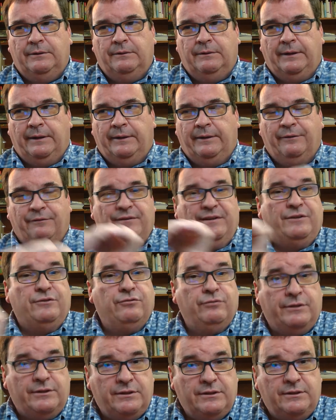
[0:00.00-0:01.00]
and of
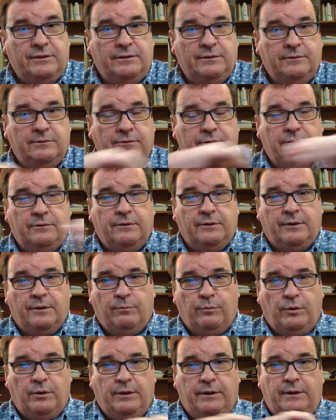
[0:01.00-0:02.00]
interest to the
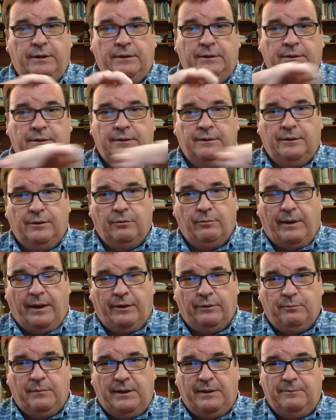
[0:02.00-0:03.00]
community
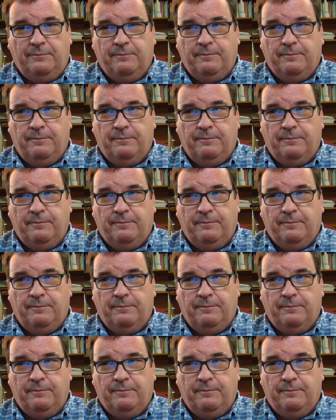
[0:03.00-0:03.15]
around me